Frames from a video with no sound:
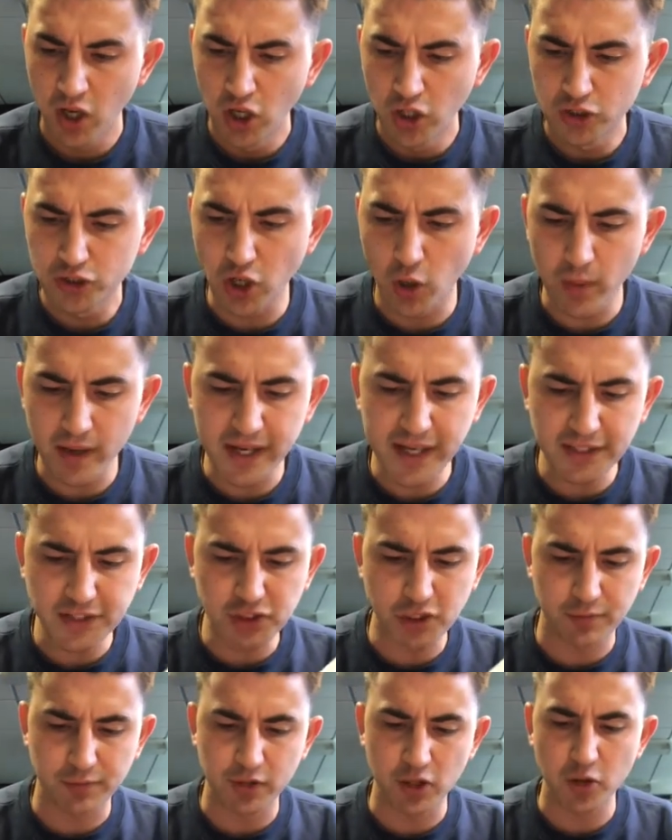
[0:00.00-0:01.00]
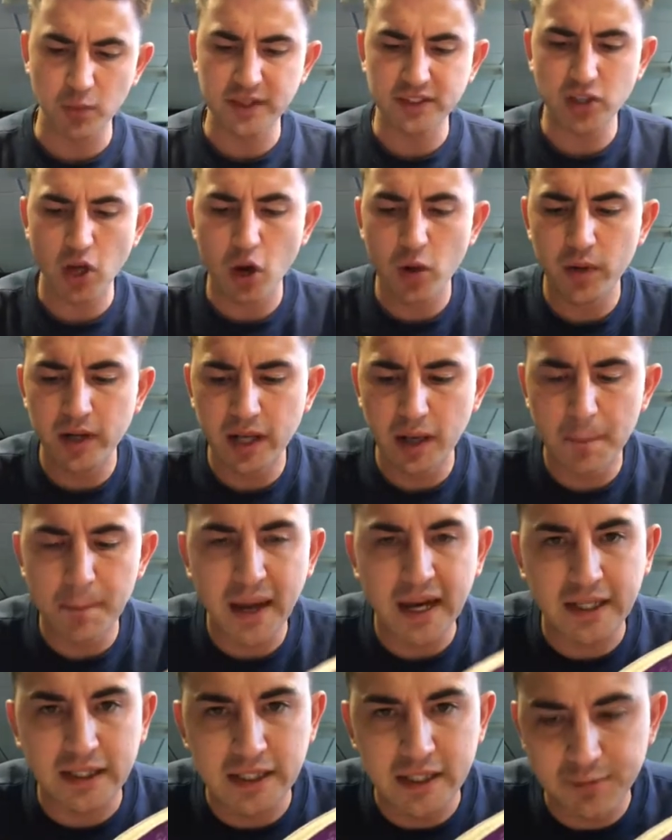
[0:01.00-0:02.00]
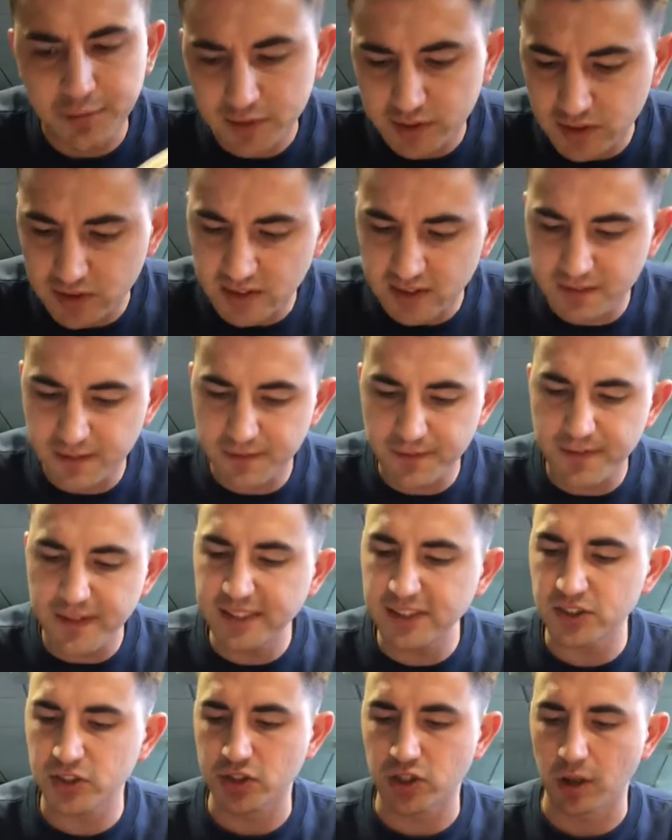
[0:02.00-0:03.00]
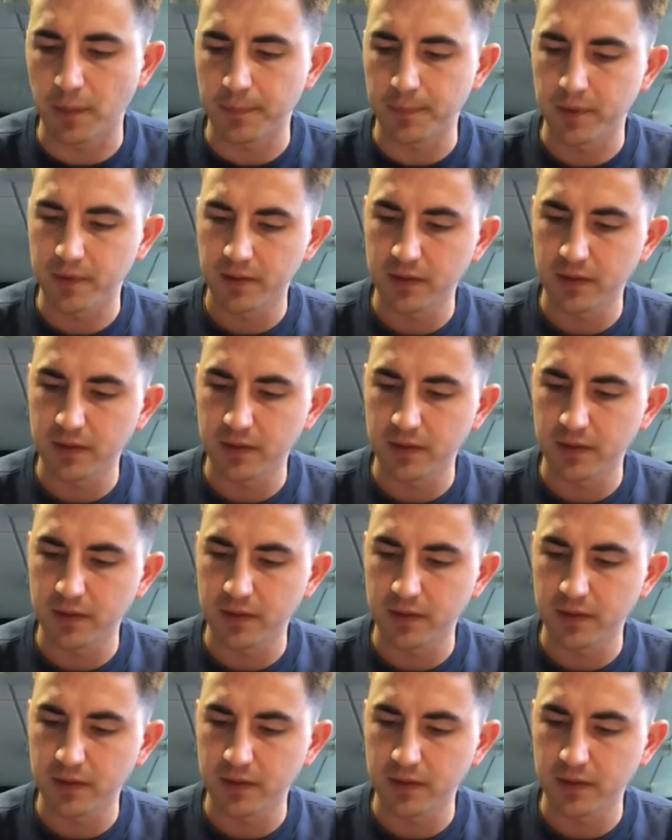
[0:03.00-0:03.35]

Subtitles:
"So each of you is owning a magnificent wheat shop.